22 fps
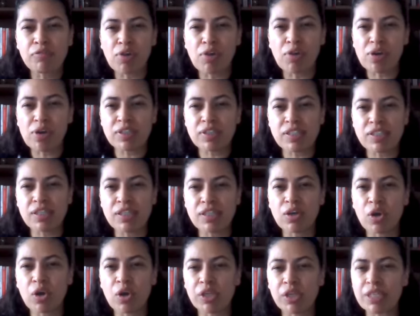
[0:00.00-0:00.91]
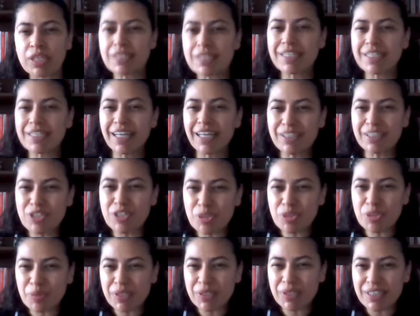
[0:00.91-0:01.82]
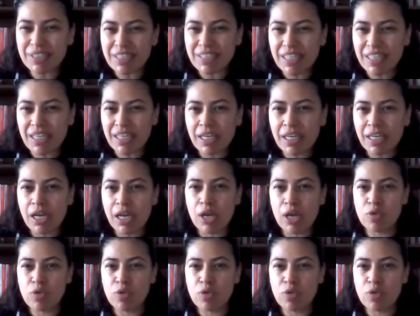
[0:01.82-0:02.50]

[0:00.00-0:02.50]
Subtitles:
focusing on intelligibility